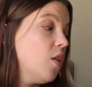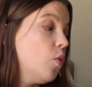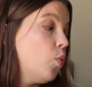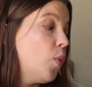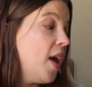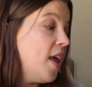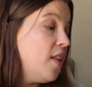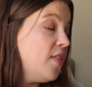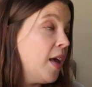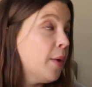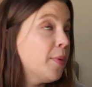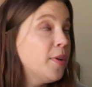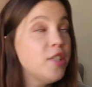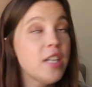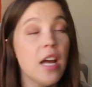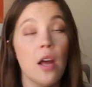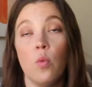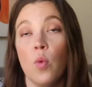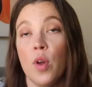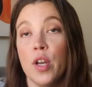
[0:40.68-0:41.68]
when they reached
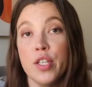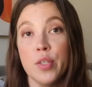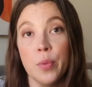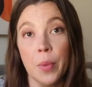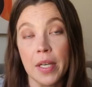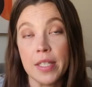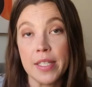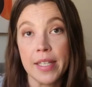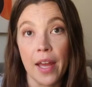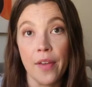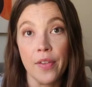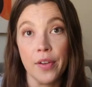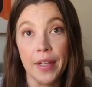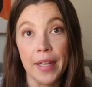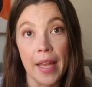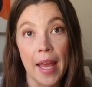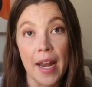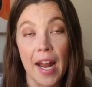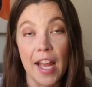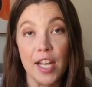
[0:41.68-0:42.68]
out and wanted to work together
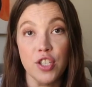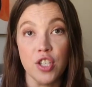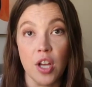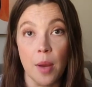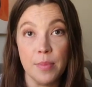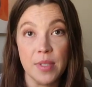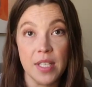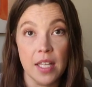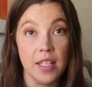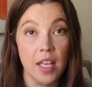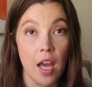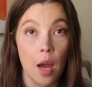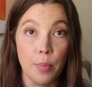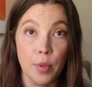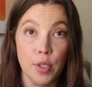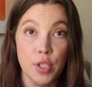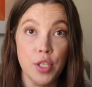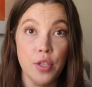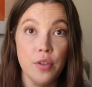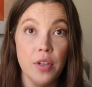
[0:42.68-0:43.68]
again, I jumped at the
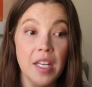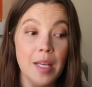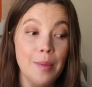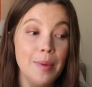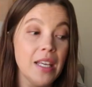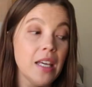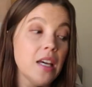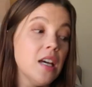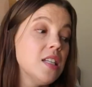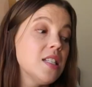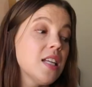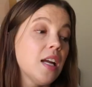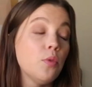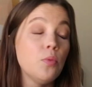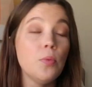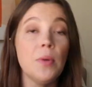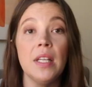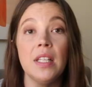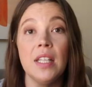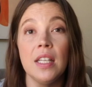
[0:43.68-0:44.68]
opportunity because I
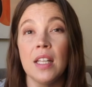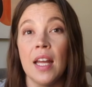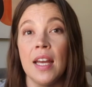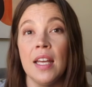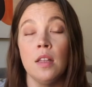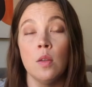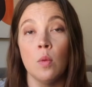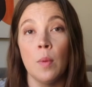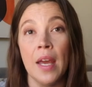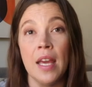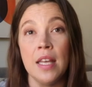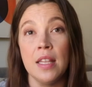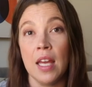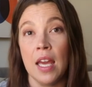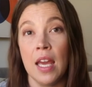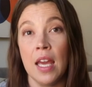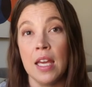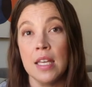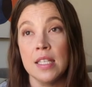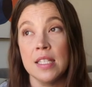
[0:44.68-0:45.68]
really like the way
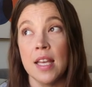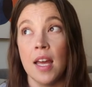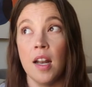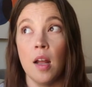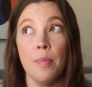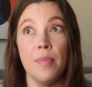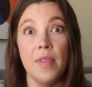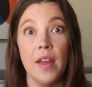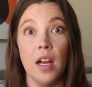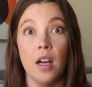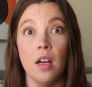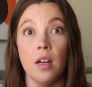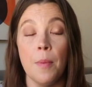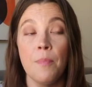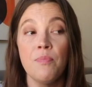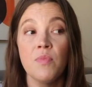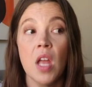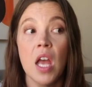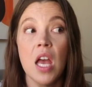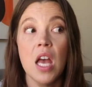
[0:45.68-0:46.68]
they set up
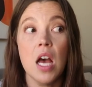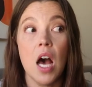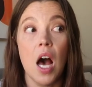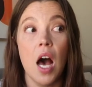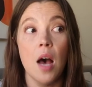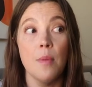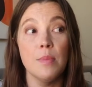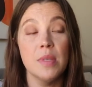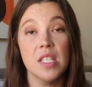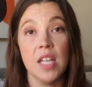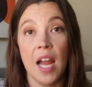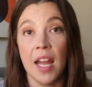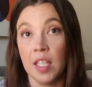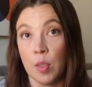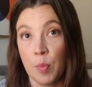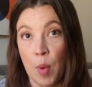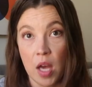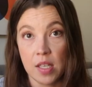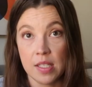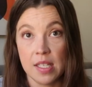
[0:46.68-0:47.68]
their
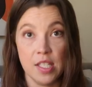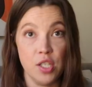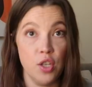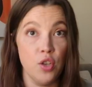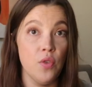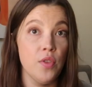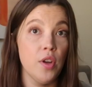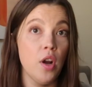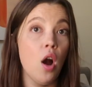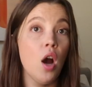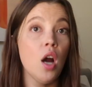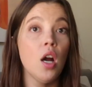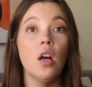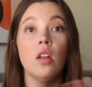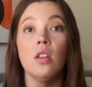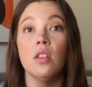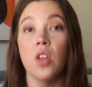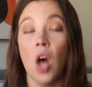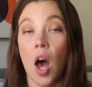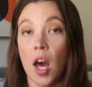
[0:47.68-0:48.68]
styling boxes. You know, there are a
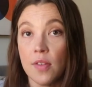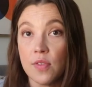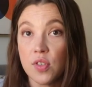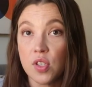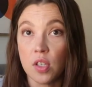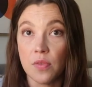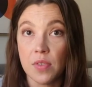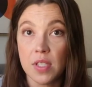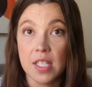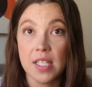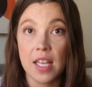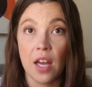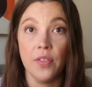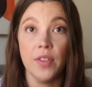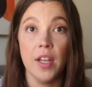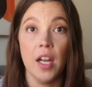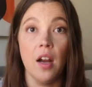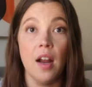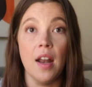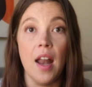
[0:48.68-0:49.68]
lot of services out
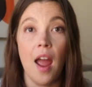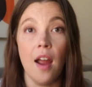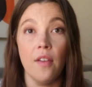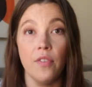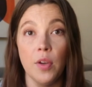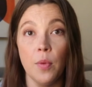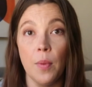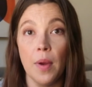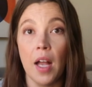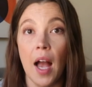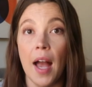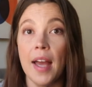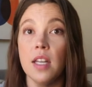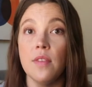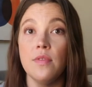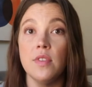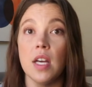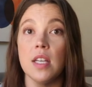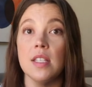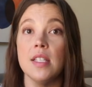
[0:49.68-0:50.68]
there and everyone kind
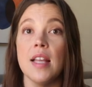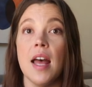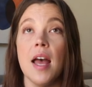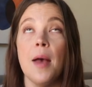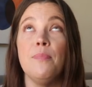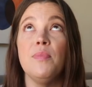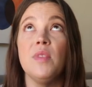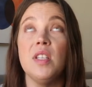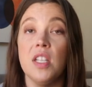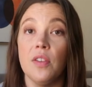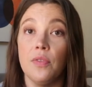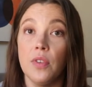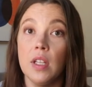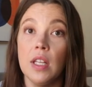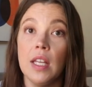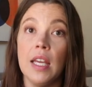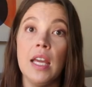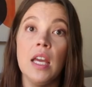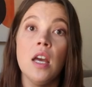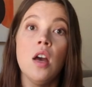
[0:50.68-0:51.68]
of does them
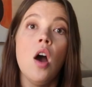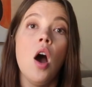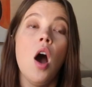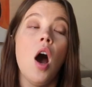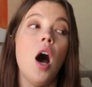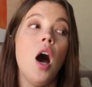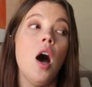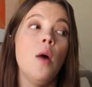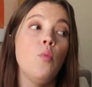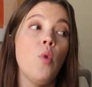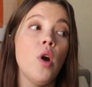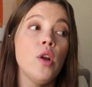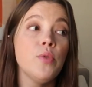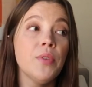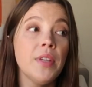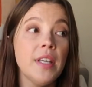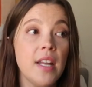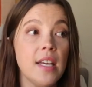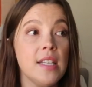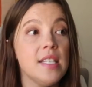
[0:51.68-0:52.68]
differently. One
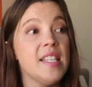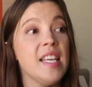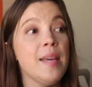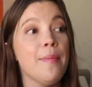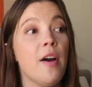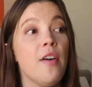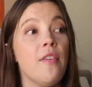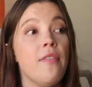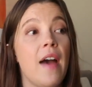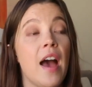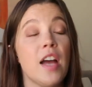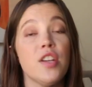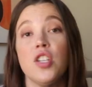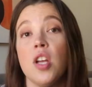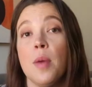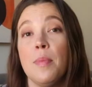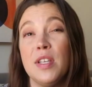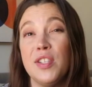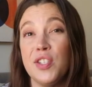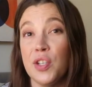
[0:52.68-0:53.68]
really nice thing about
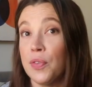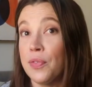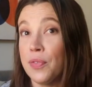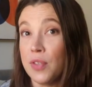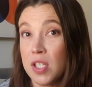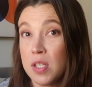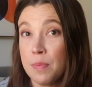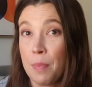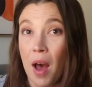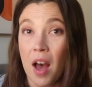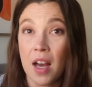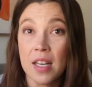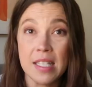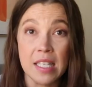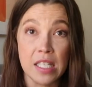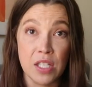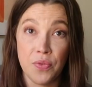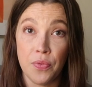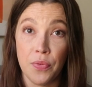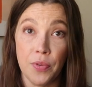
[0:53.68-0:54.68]
Fashom is your first box
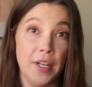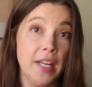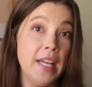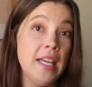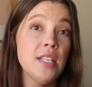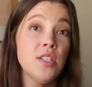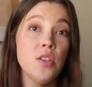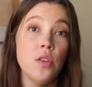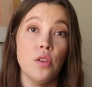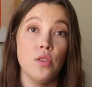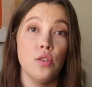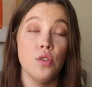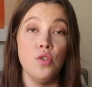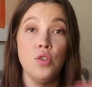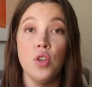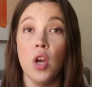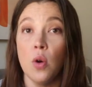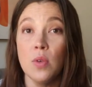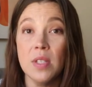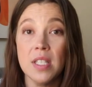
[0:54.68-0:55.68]
is free, so there's
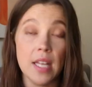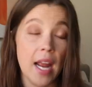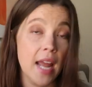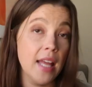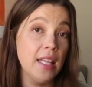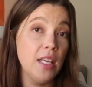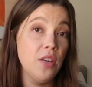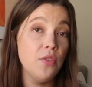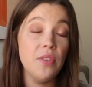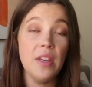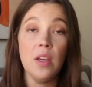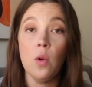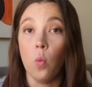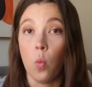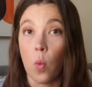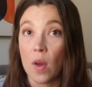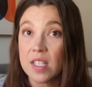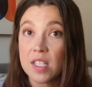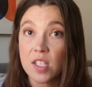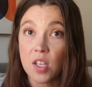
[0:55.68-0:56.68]
no styling fee
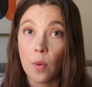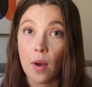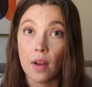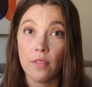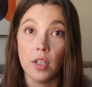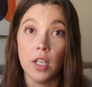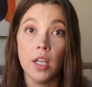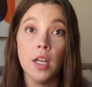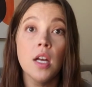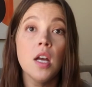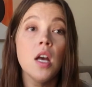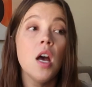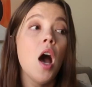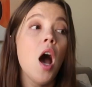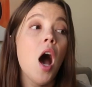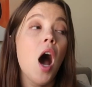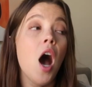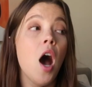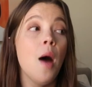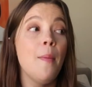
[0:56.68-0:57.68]
whatsoever.
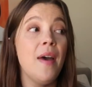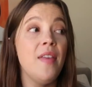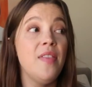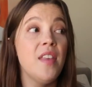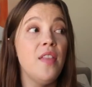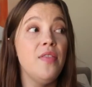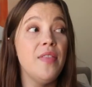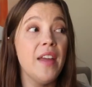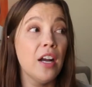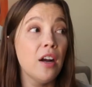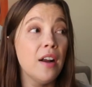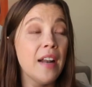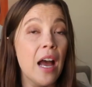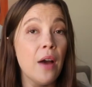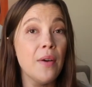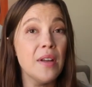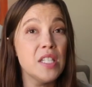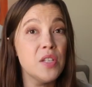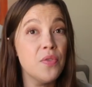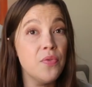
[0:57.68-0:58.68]
And then there on
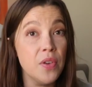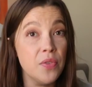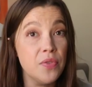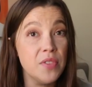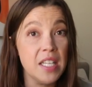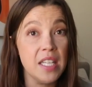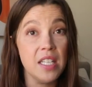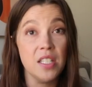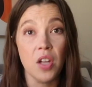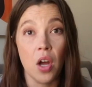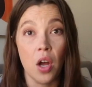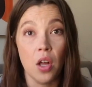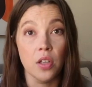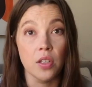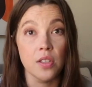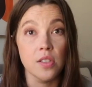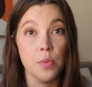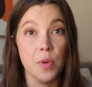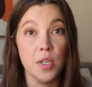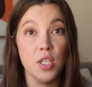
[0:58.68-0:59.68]
out, it's
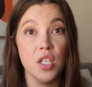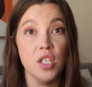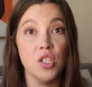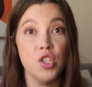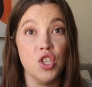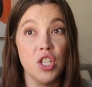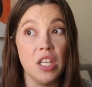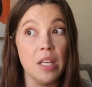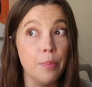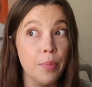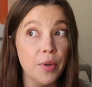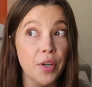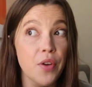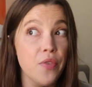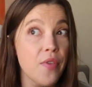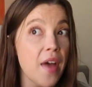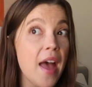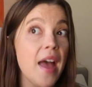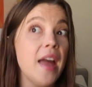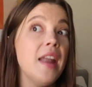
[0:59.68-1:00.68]
$15, which is cheaper
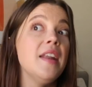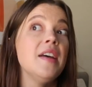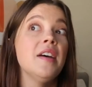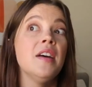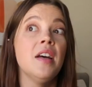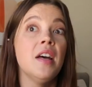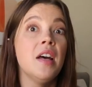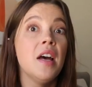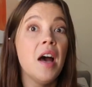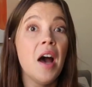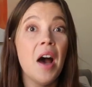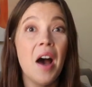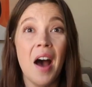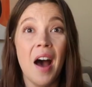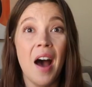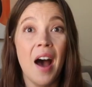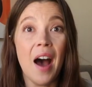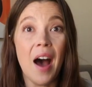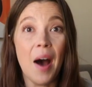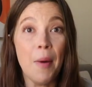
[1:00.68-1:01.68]
than
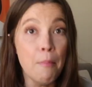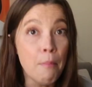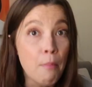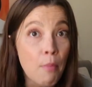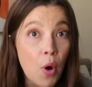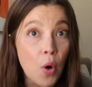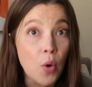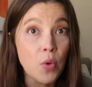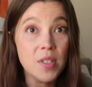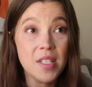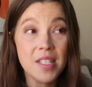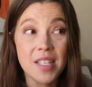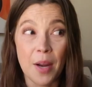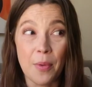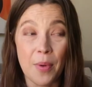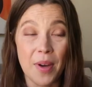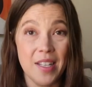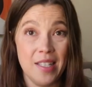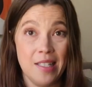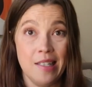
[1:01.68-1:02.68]
most,
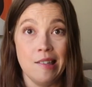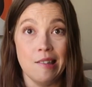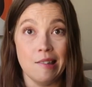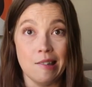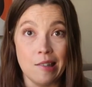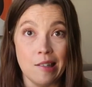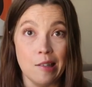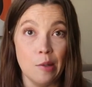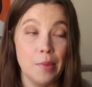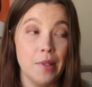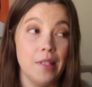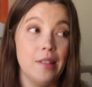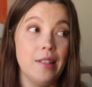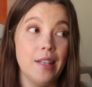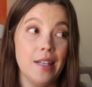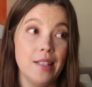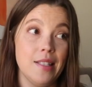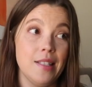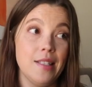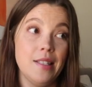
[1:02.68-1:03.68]
I wanna say all, but
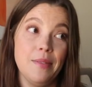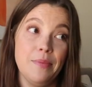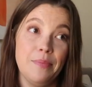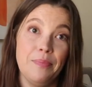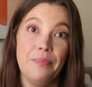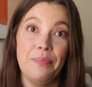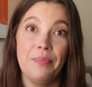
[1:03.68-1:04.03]
that's,